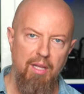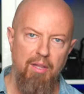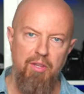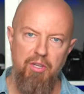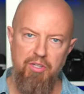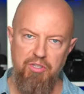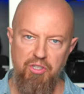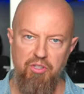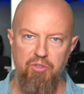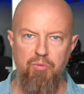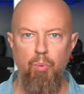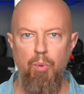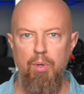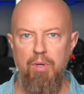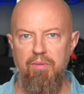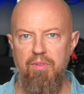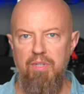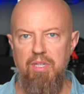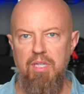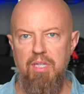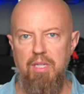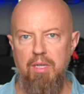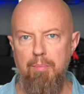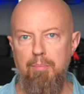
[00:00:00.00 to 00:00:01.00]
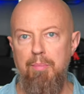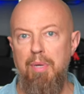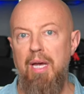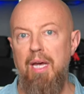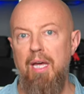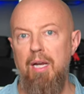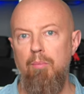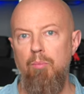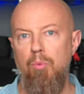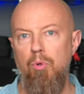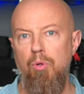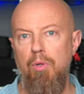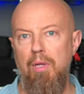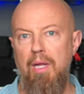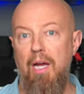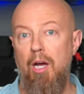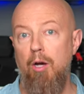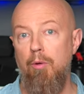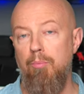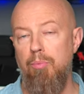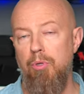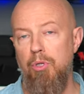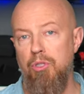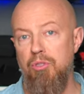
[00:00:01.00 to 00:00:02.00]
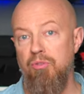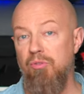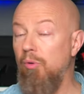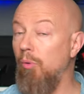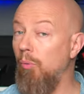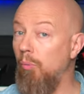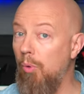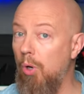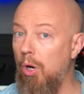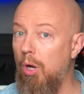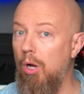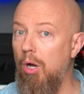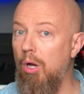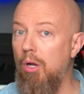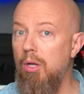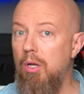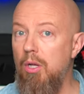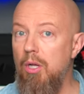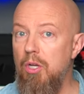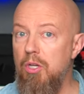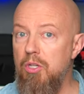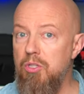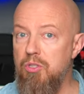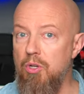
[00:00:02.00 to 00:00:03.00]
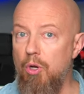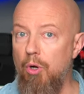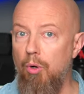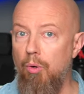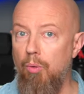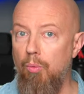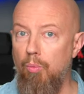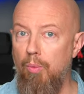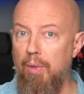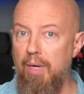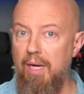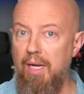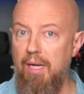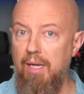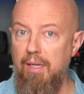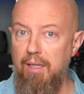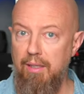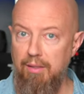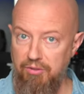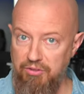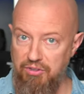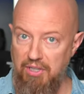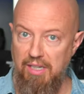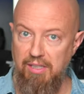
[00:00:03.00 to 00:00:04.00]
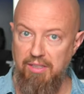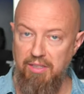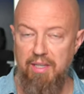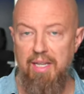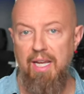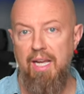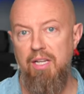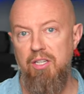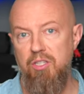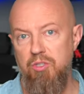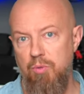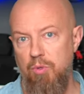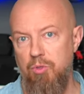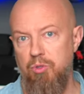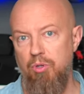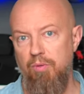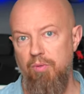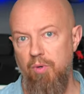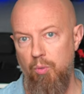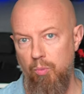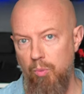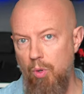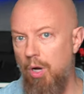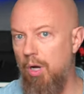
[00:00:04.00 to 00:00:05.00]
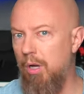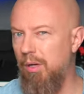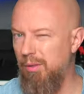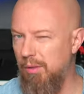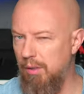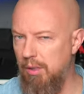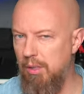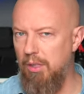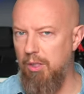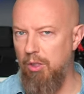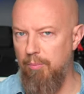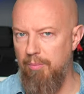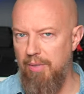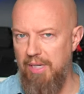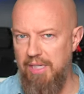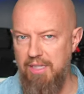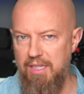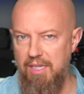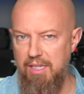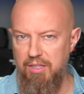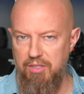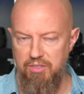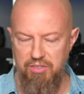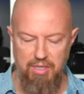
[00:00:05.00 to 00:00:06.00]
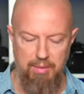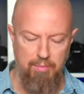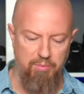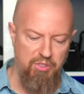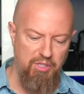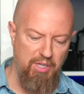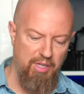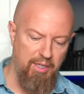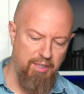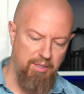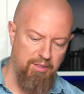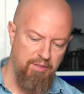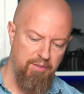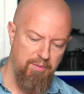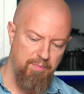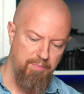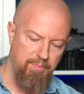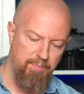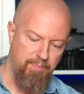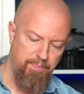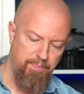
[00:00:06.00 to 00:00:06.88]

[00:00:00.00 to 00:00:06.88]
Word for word: This is one of the compatible outputs for RAW, so when I set it to that and switch to RAW, it'll maintain the same settings.